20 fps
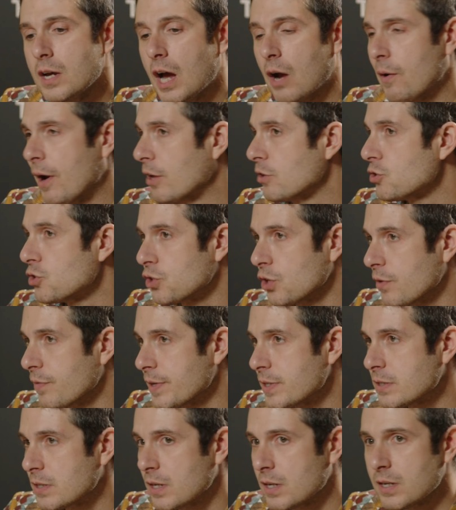around
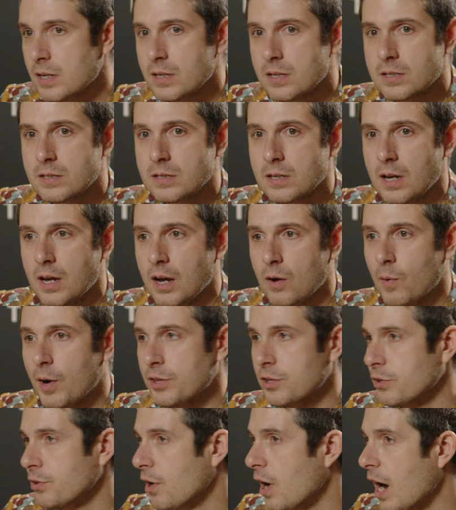services,
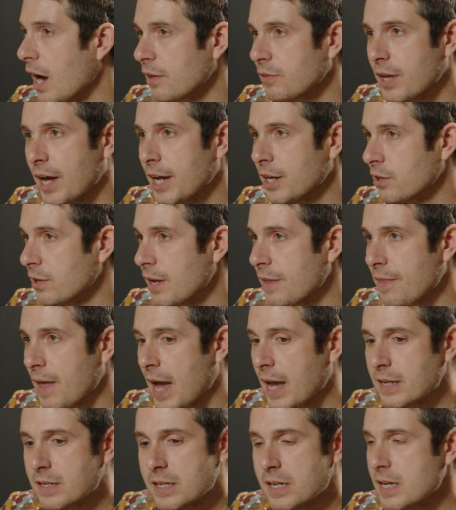whether they're online or in the
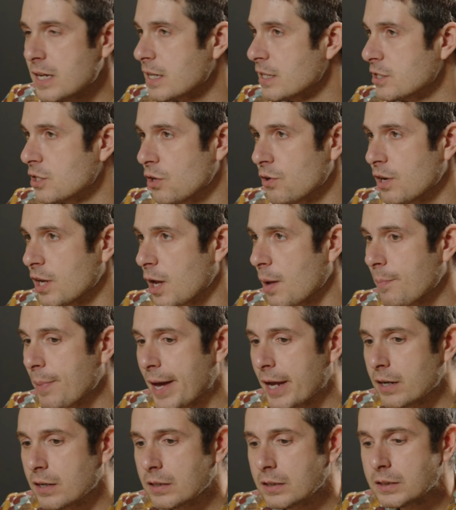IDE, continue to get
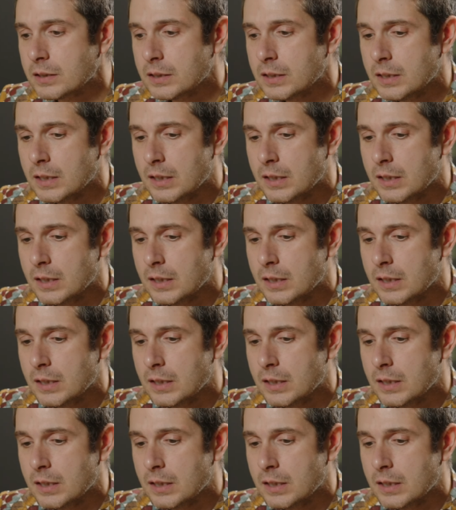better.